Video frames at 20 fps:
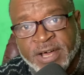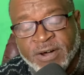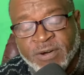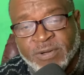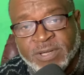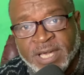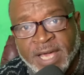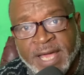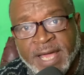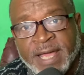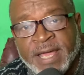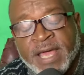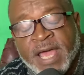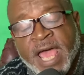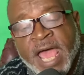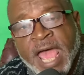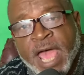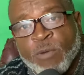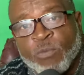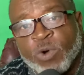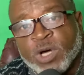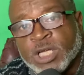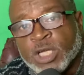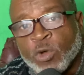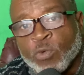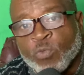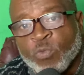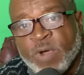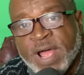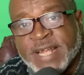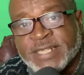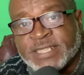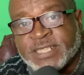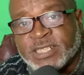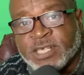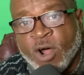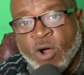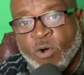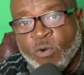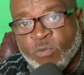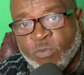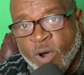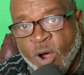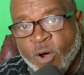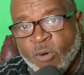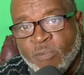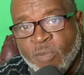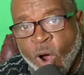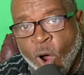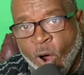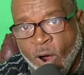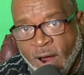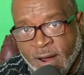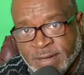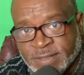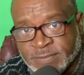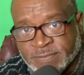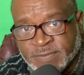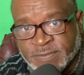Okay? And with Lorenzo Romar,